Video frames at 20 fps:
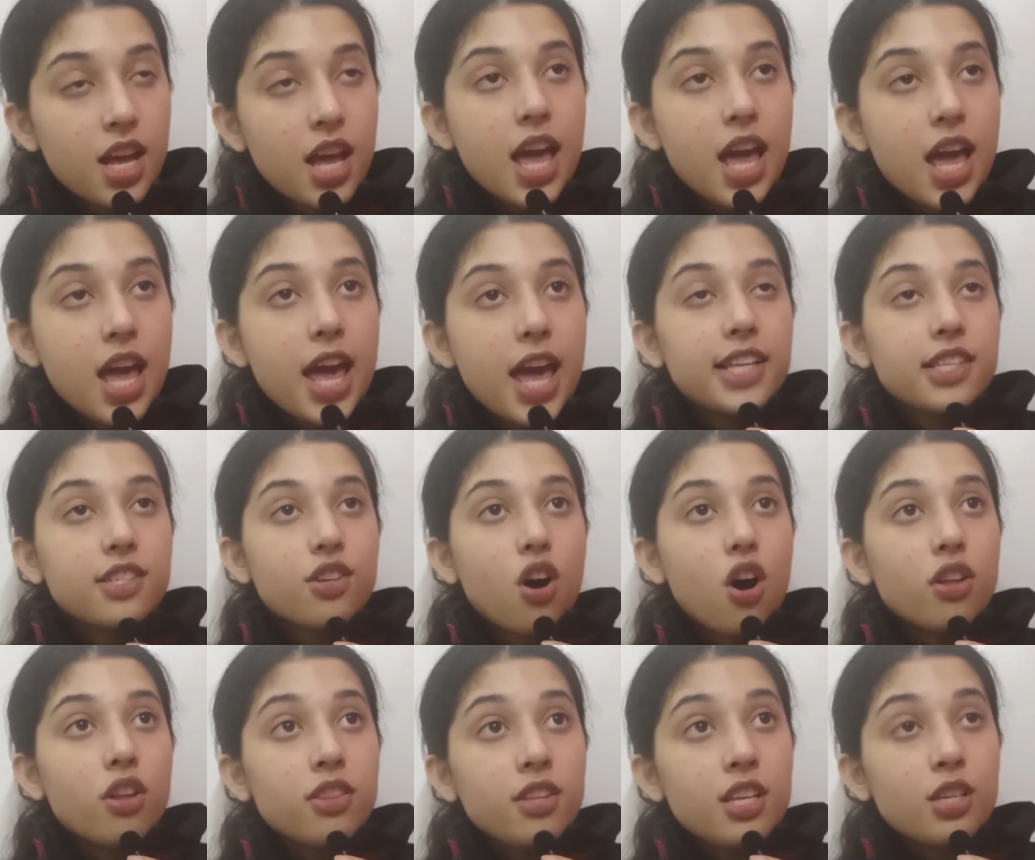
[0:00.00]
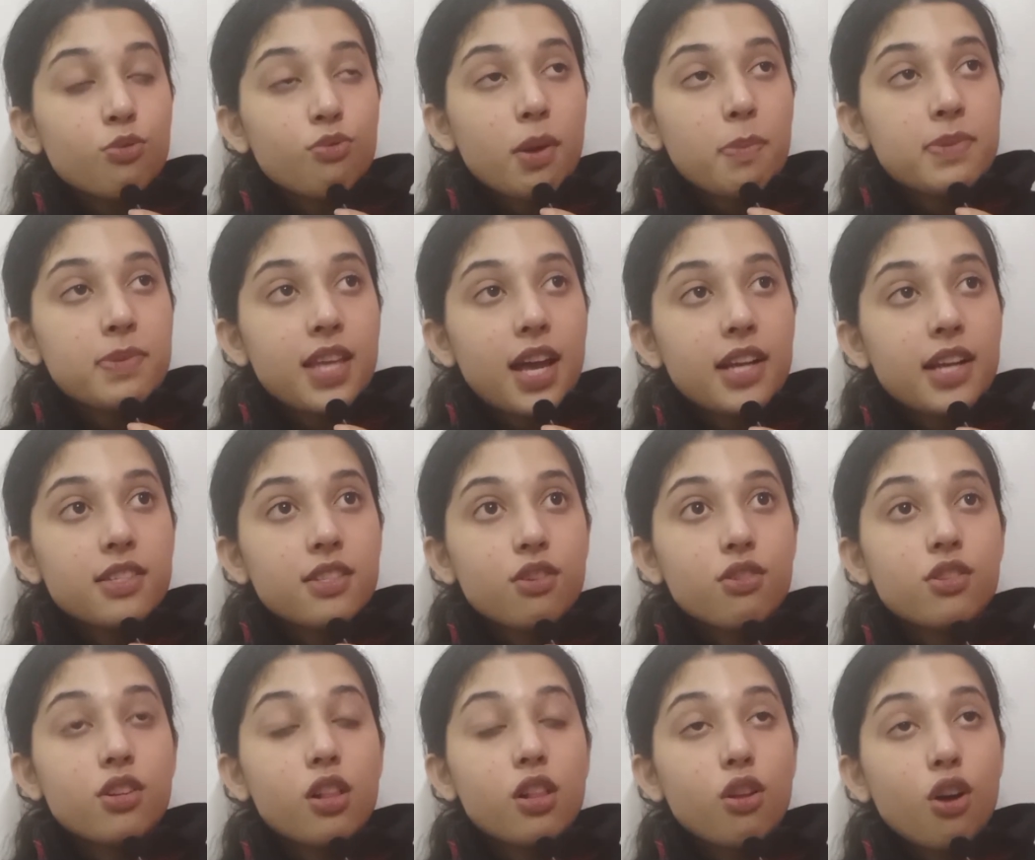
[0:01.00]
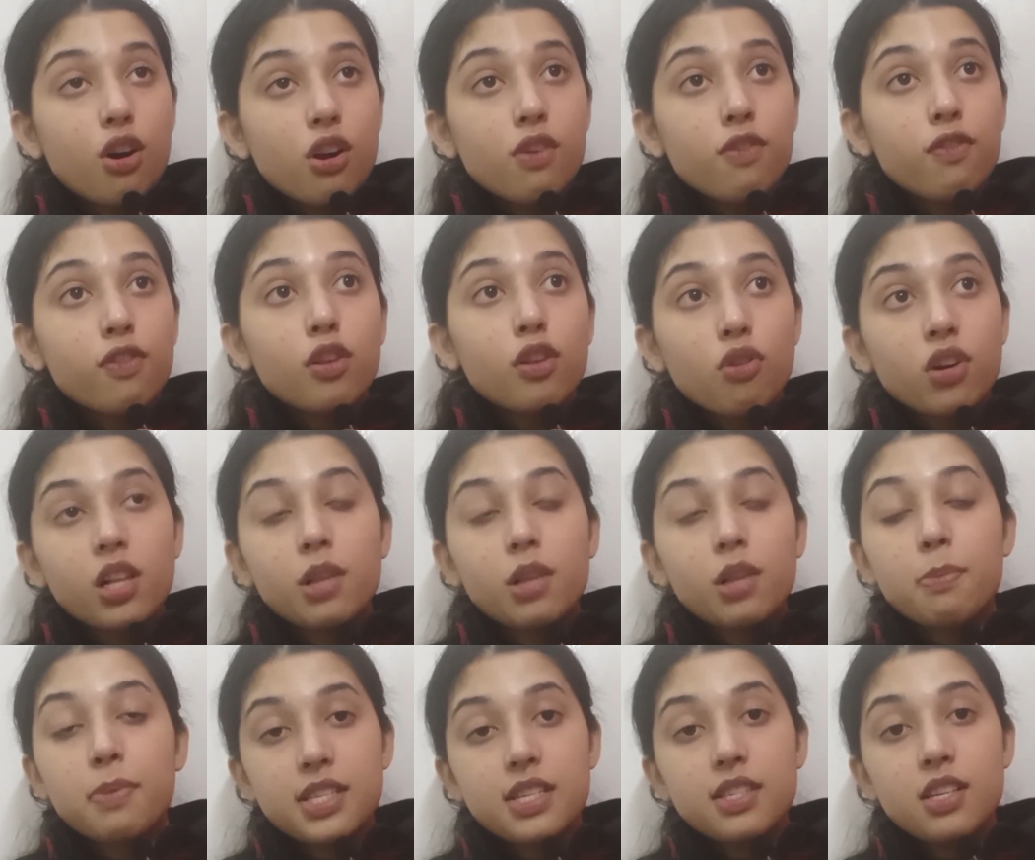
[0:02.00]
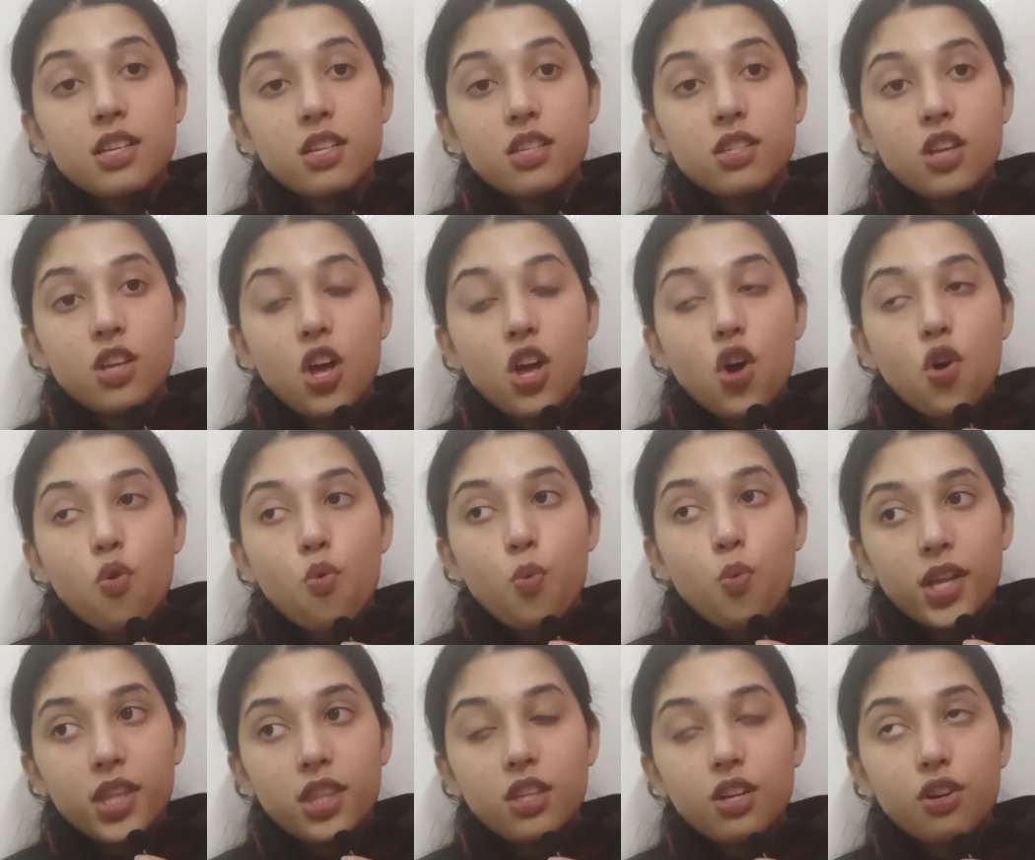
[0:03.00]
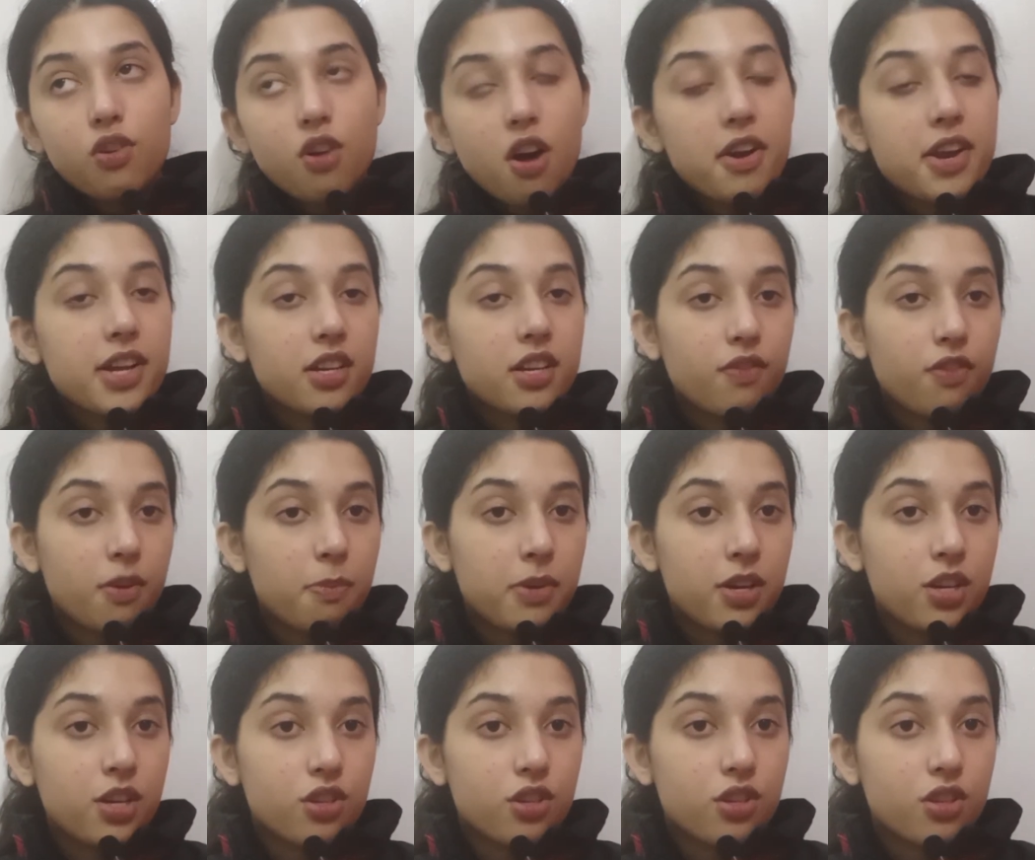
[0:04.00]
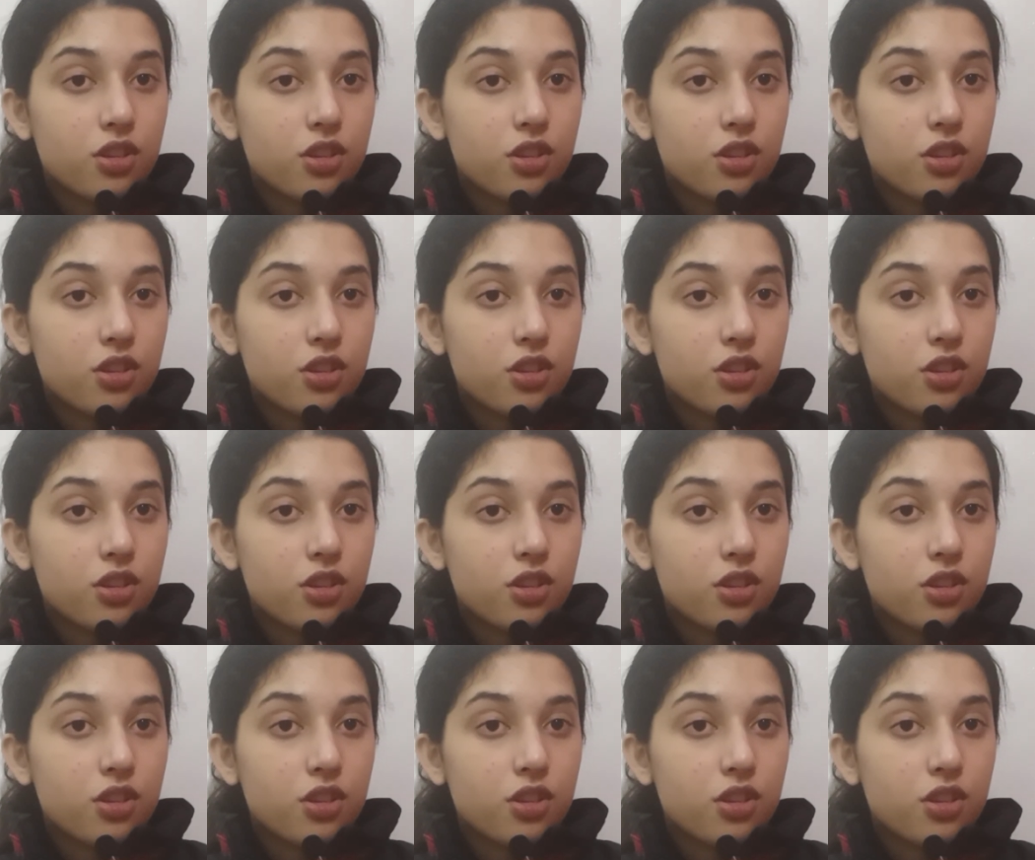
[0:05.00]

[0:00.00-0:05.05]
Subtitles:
And on these websites, there's a lot of local businesses with their contact information.